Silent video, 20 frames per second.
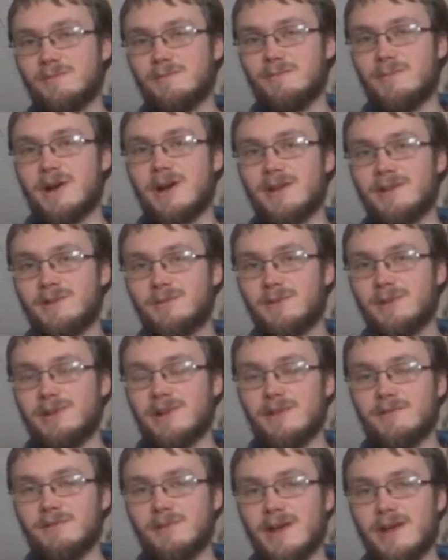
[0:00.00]
Pods which
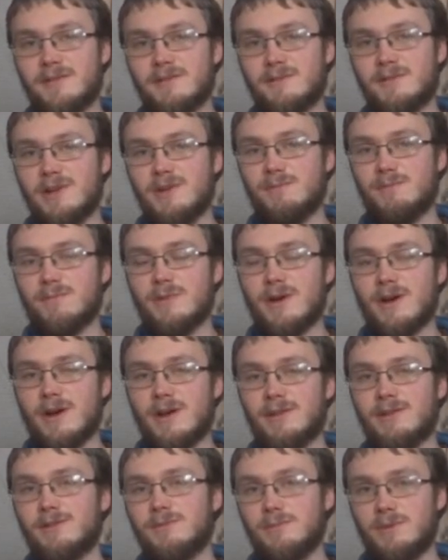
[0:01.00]
have leathery
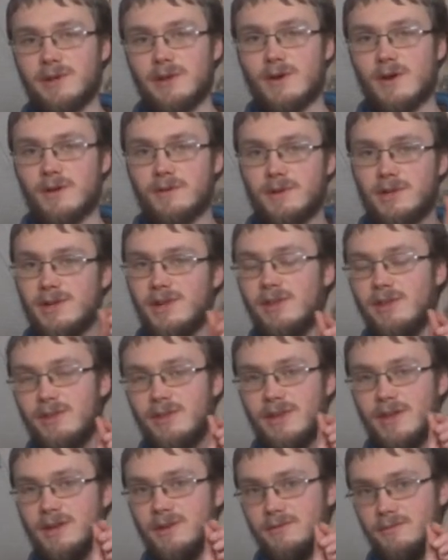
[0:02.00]
pods but already
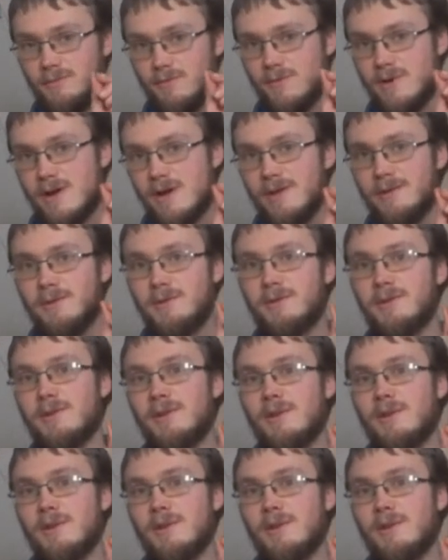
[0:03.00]
thin-walled